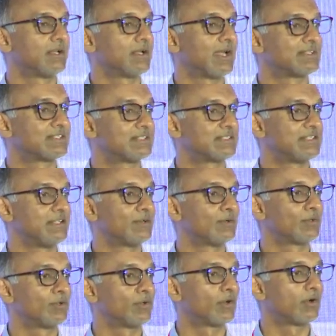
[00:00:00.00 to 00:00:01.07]
as a
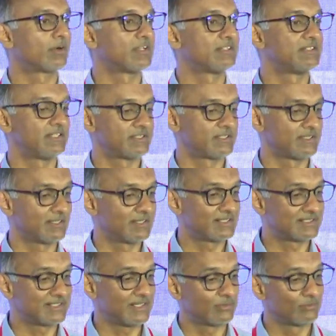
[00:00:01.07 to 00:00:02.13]
CEO to your organization that the
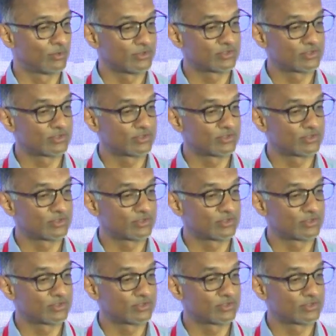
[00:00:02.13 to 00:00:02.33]
CMO